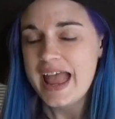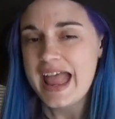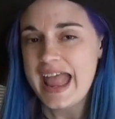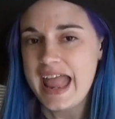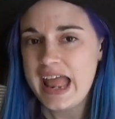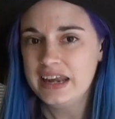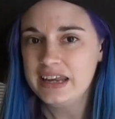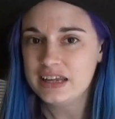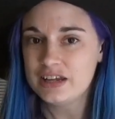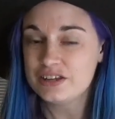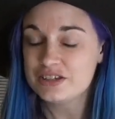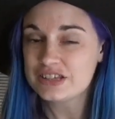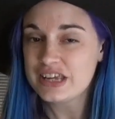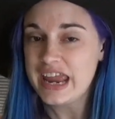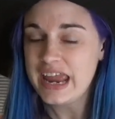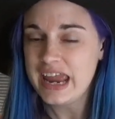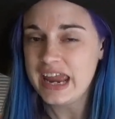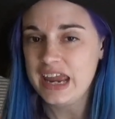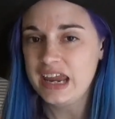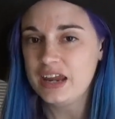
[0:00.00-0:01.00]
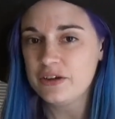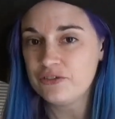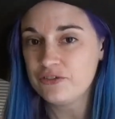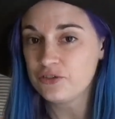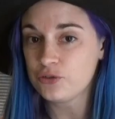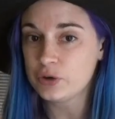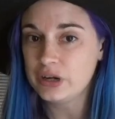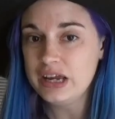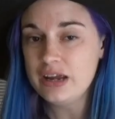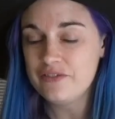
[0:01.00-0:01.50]
and it is a
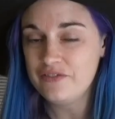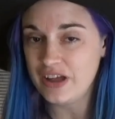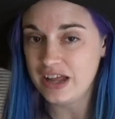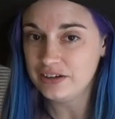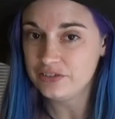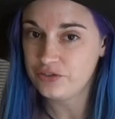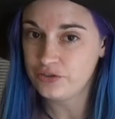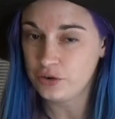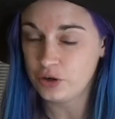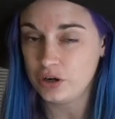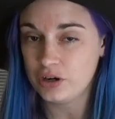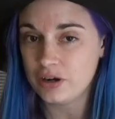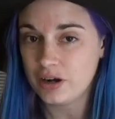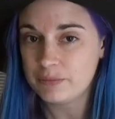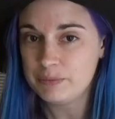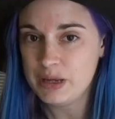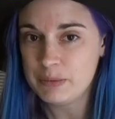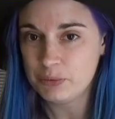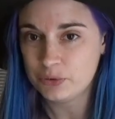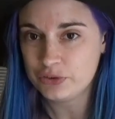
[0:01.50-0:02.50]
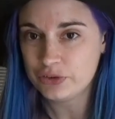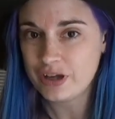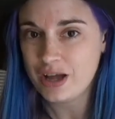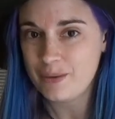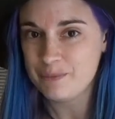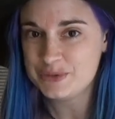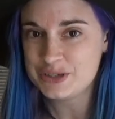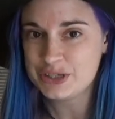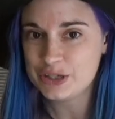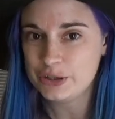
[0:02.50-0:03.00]
free event for people to
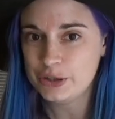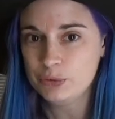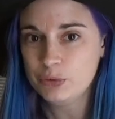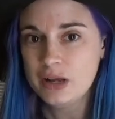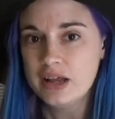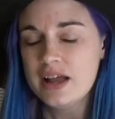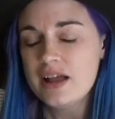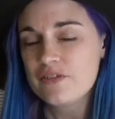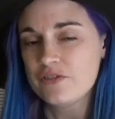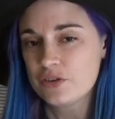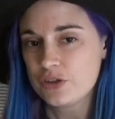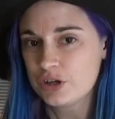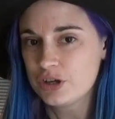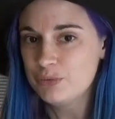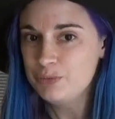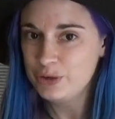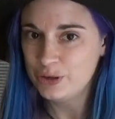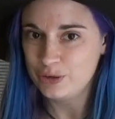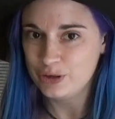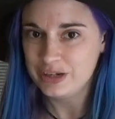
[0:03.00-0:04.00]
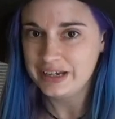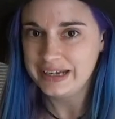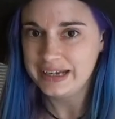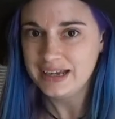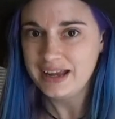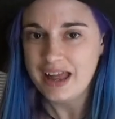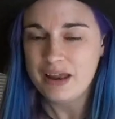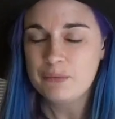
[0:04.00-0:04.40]
come to, for the community.